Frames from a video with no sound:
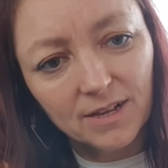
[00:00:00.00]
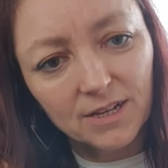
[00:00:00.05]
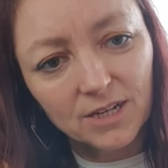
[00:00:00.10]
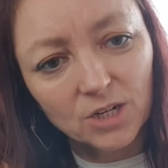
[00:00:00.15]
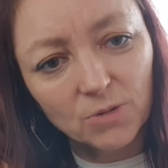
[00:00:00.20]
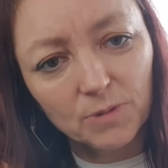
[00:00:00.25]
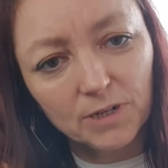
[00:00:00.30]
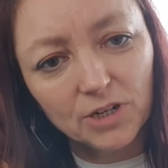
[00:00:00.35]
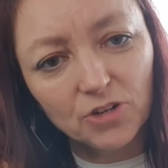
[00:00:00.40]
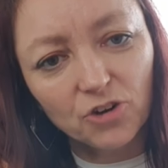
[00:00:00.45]

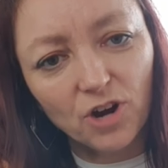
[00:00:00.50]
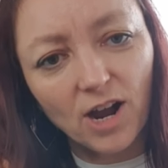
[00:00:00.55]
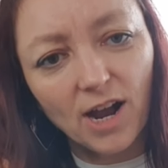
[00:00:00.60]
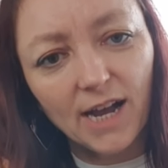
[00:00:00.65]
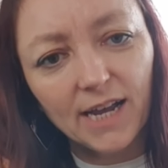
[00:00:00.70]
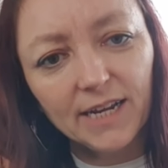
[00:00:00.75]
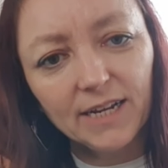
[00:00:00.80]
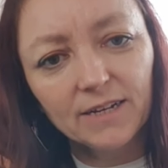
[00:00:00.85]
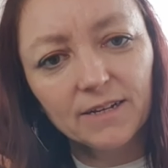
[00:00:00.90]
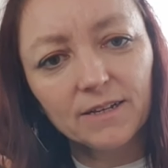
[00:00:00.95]
Shall we try?
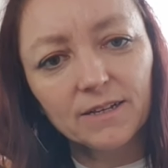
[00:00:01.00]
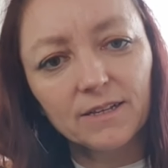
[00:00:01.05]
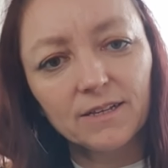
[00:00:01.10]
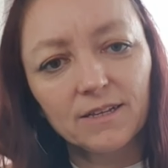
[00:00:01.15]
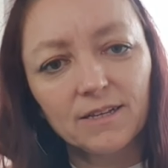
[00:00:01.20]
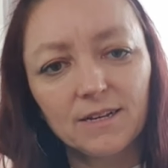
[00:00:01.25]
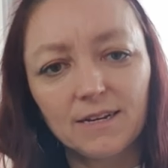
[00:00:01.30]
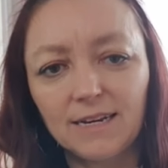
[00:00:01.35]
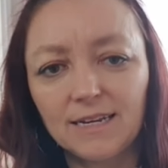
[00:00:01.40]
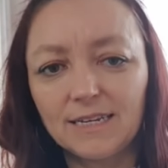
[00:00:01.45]

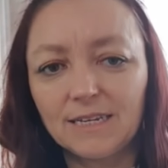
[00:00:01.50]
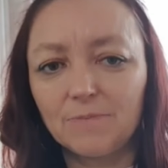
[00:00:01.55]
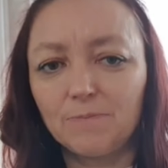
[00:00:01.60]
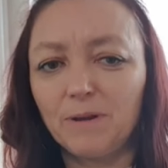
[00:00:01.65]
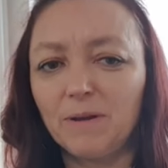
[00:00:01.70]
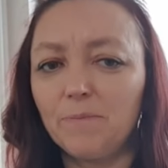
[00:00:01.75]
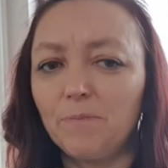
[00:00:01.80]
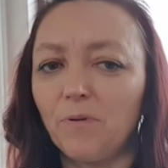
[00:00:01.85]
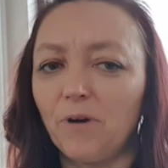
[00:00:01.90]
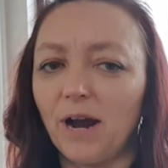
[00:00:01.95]
Let's
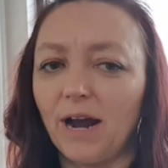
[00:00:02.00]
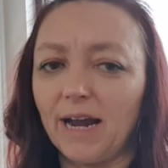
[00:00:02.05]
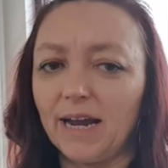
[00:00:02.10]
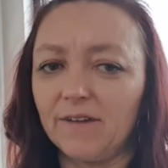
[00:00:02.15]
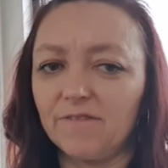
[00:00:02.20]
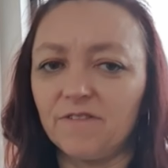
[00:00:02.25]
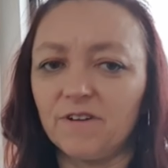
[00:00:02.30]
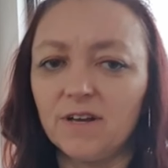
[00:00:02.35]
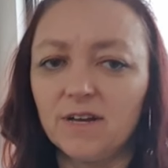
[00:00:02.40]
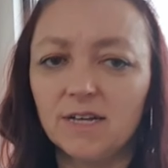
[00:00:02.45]
be
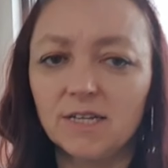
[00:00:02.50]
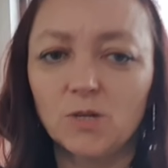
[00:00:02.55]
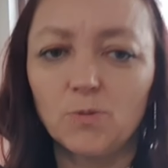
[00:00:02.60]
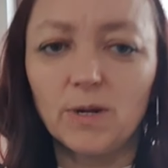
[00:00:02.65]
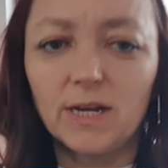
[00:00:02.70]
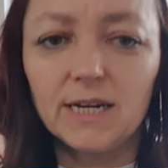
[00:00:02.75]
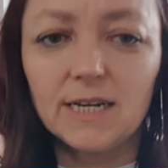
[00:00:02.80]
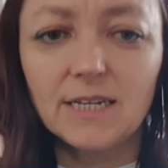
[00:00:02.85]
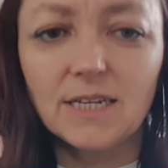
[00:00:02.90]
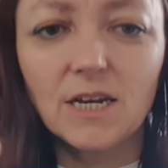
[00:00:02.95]
brave. So
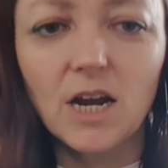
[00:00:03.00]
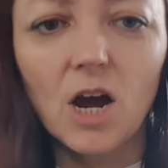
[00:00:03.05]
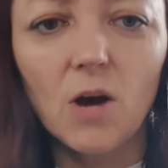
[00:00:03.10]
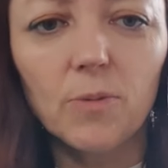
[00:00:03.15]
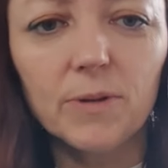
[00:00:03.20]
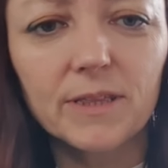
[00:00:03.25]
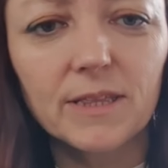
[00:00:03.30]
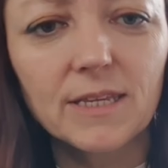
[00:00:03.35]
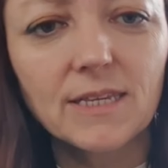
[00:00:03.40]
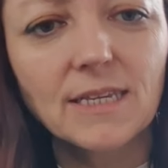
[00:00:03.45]
we're going to start
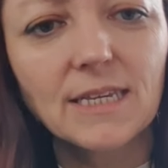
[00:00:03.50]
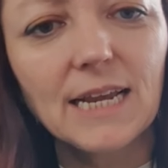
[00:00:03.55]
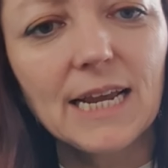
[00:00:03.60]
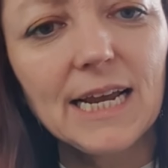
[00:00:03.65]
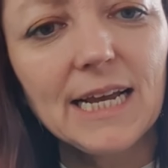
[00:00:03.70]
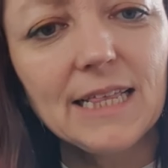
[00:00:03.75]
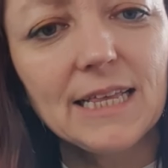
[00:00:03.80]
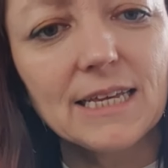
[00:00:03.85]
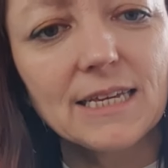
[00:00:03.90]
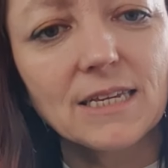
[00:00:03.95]
with the
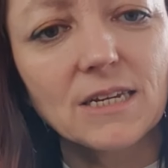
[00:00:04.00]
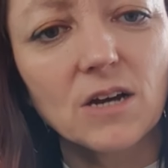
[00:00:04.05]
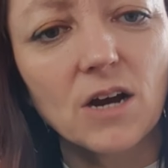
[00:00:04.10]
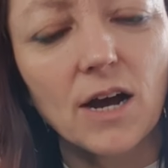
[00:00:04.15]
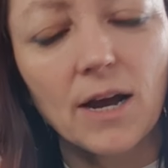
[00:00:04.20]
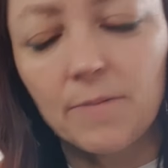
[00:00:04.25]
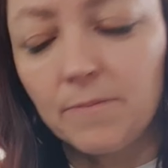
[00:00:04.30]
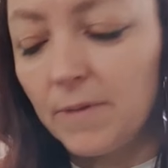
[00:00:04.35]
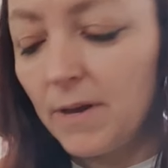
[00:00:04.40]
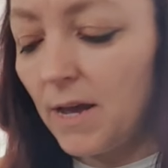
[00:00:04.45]
C this
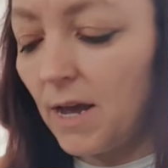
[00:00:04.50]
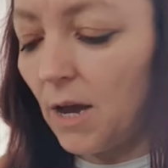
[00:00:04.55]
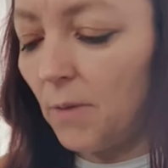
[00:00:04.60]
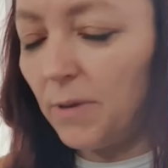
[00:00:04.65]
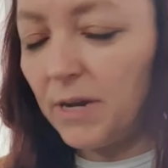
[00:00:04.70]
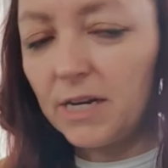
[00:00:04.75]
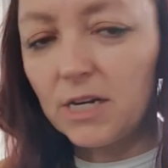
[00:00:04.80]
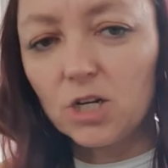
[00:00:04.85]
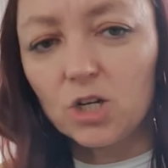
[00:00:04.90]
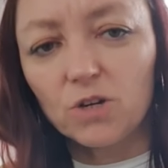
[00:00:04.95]
time, and
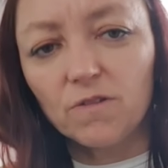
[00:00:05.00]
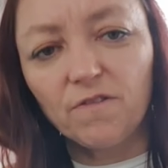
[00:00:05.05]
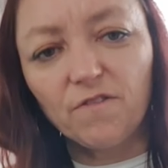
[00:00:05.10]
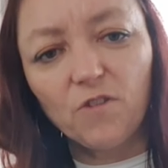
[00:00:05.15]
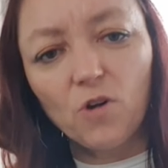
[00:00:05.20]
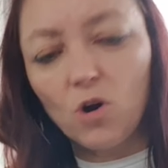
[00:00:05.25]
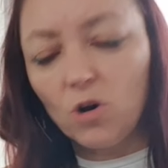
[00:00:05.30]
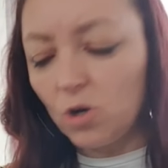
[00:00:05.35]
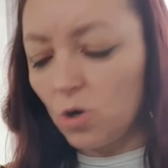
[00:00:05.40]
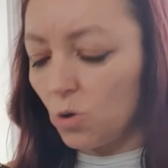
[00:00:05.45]
we're going to do
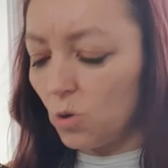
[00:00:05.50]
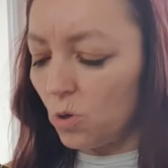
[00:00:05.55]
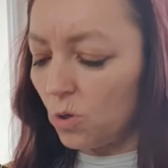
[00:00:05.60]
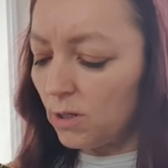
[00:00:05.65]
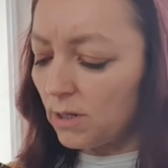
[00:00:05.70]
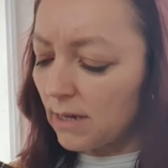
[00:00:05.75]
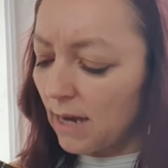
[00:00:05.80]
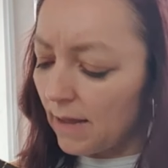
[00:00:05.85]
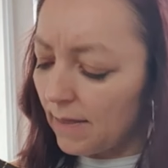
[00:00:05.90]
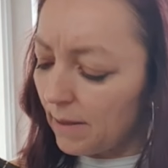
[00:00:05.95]
4
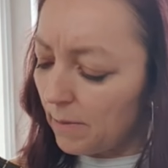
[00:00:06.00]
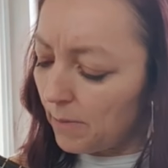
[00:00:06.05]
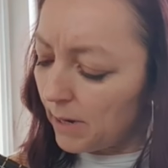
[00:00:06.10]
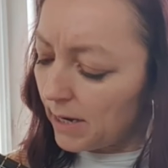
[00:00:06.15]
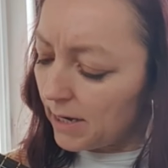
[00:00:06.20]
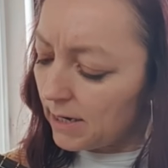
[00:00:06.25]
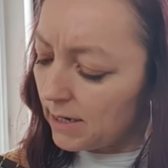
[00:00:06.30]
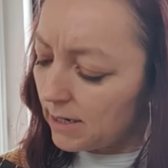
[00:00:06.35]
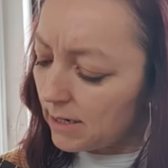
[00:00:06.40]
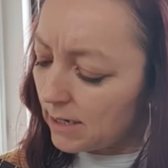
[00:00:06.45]
chords, and then we're
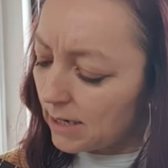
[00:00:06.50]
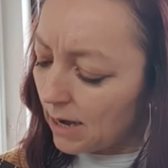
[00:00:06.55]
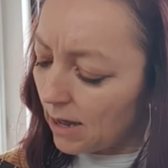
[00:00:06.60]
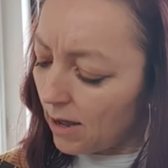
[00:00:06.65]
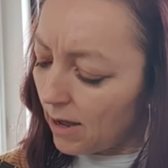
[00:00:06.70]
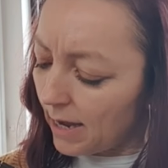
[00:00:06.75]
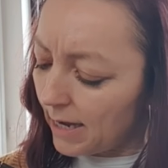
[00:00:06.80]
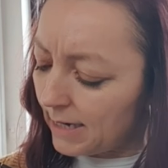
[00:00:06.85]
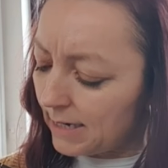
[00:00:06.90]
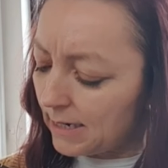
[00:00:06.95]
going to
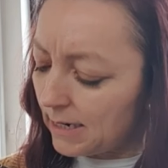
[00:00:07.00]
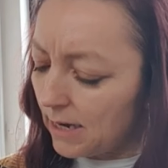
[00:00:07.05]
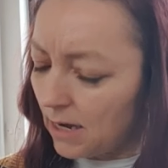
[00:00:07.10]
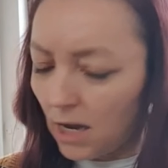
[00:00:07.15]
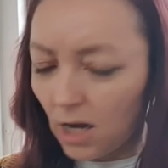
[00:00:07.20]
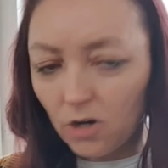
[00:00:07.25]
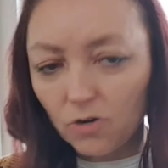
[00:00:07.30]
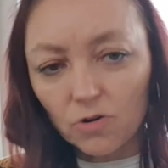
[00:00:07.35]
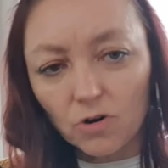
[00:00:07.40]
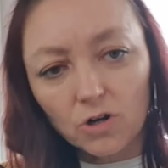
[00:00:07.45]
slide
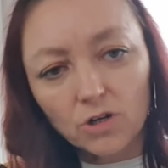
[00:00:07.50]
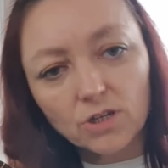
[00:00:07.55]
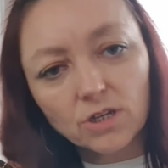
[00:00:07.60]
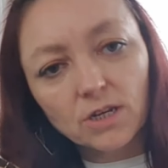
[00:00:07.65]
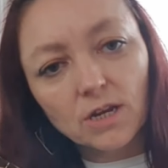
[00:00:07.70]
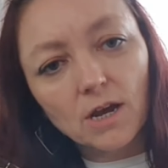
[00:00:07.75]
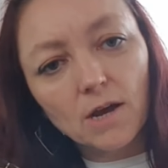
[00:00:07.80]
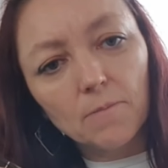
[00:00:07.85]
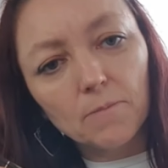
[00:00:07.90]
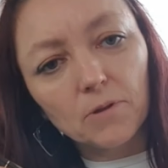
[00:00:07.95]
across,
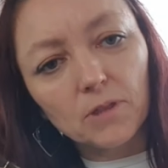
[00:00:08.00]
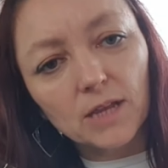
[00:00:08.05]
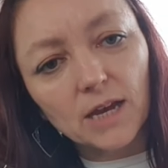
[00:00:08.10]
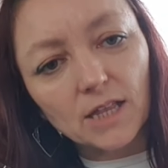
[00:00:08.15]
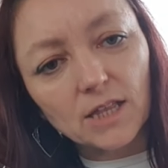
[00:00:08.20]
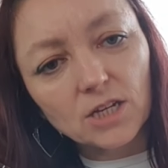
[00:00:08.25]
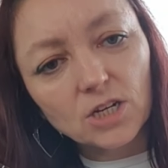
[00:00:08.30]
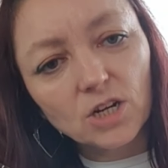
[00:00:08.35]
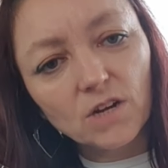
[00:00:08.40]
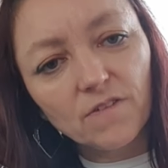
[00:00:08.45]
put the
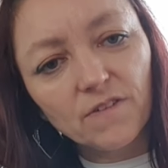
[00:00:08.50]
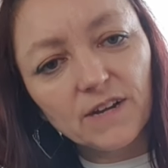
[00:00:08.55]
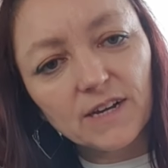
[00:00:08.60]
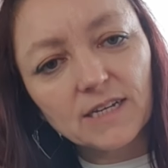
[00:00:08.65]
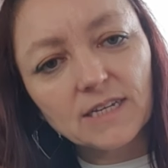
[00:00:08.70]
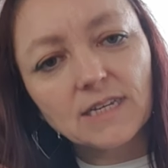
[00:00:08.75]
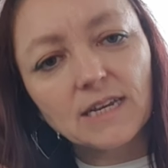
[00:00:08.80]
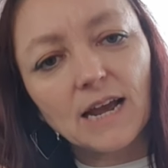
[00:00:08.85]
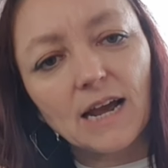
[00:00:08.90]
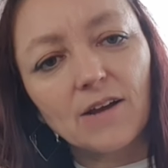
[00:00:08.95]
other 2
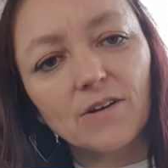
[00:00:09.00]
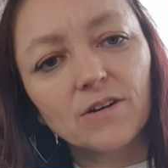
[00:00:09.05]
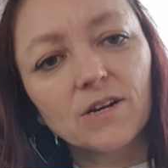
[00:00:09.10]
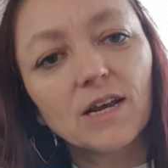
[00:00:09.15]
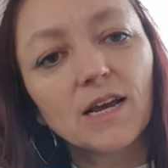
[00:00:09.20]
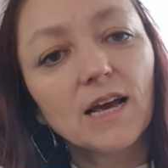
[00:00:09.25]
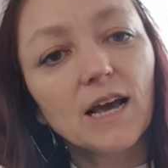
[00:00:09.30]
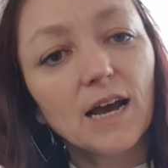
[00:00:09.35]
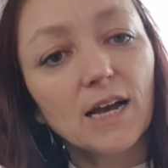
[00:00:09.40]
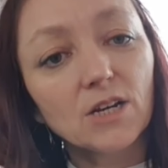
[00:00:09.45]
fingers down,
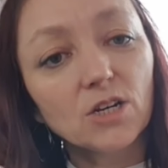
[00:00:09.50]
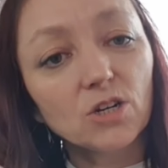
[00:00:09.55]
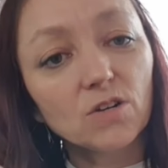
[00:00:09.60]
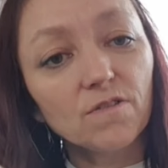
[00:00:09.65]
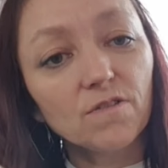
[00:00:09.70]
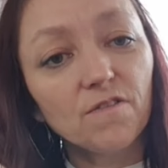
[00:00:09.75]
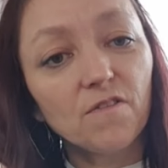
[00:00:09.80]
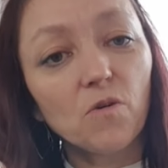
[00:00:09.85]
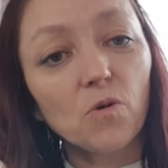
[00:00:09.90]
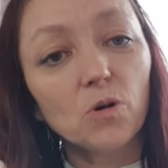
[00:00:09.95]
and do
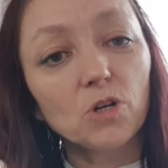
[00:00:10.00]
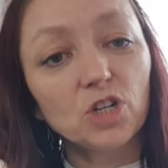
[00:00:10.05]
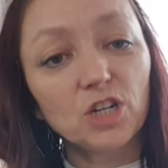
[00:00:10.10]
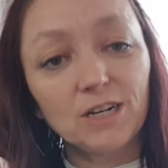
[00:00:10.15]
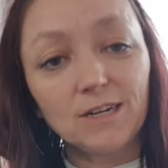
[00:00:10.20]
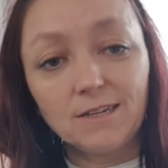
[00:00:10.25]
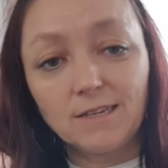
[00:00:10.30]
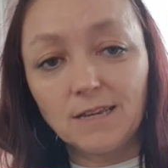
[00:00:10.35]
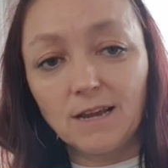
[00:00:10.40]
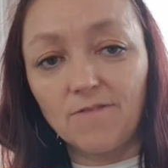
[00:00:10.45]
4
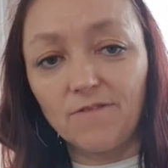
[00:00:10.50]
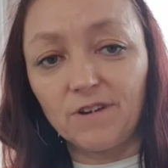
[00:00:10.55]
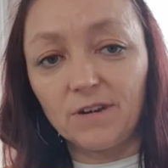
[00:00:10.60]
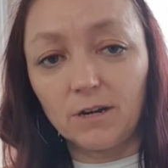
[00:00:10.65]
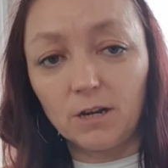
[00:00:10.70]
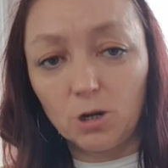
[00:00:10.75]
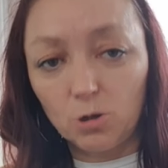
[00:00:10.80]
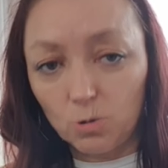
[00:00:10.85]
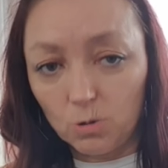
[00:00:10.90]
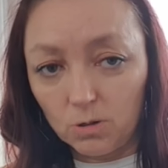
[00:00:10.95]

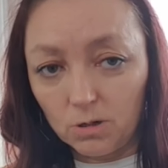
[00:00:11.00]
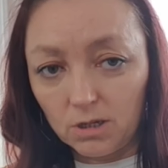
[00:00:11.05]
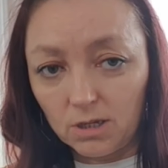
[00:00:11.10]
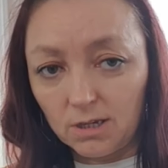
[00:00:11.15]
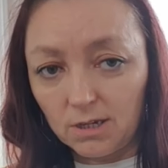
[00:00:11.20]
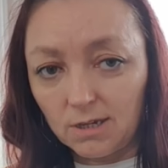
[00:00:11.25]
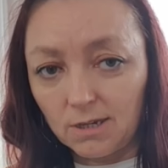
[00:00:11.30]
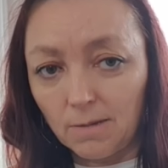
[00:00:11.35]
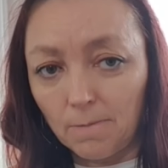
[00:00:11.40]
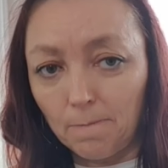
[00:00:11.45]
G7
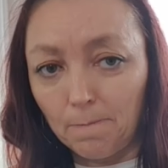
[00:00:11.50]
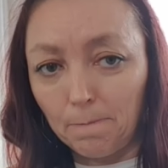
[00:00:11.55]
chords.